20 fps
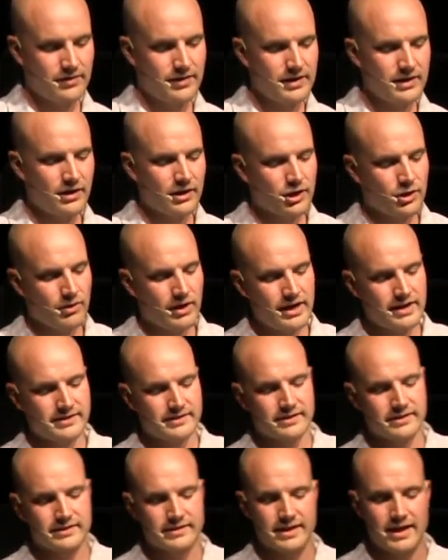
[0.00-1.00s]
I think our
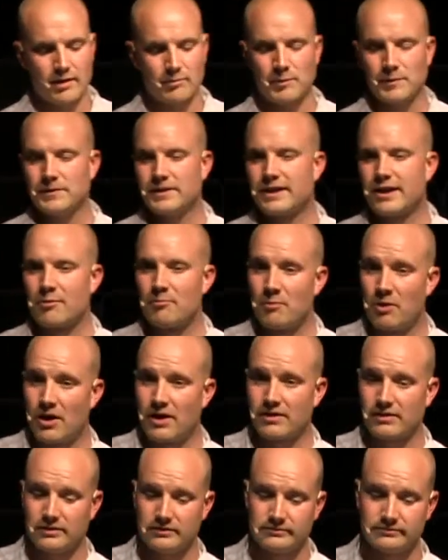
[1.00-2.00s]
greatest example and our
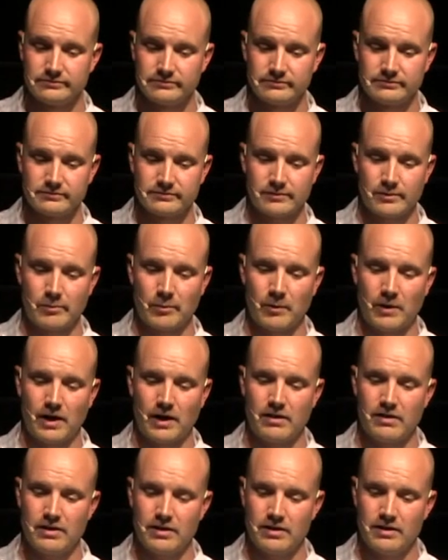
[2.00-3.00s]
model for
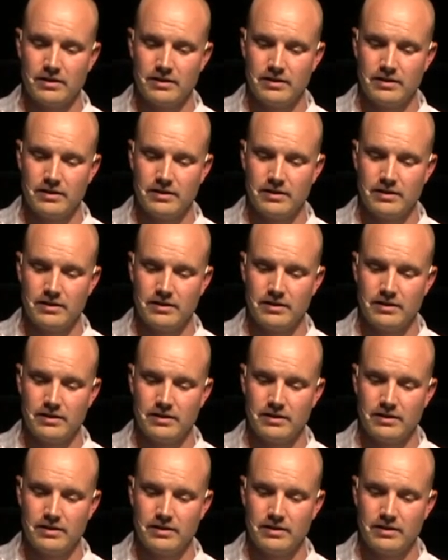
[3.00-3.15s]
prayer